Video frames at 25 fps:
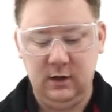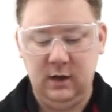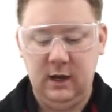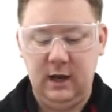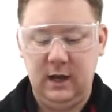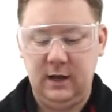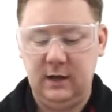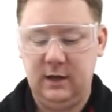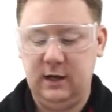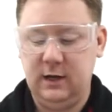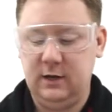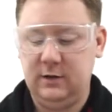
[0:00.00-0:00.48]

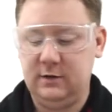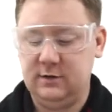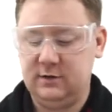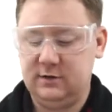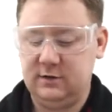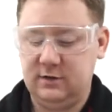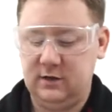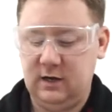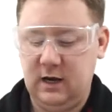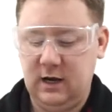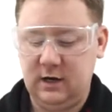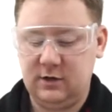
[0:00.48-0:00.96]
And now
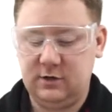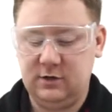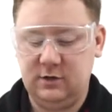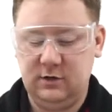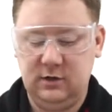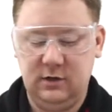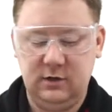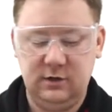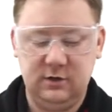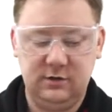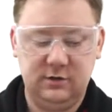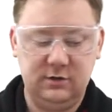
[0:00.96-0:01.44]
this
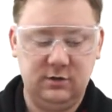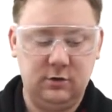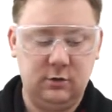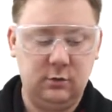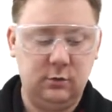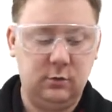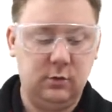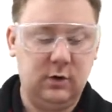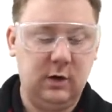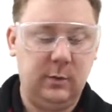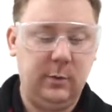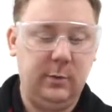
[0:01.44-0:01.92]
action and the stock
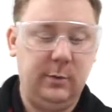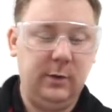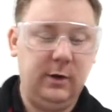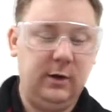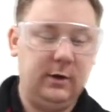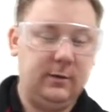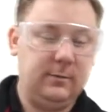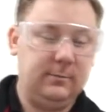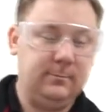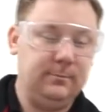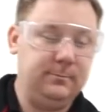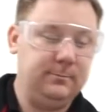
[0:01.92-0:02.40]
will come
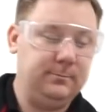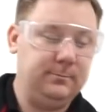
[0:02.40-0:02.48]
apart.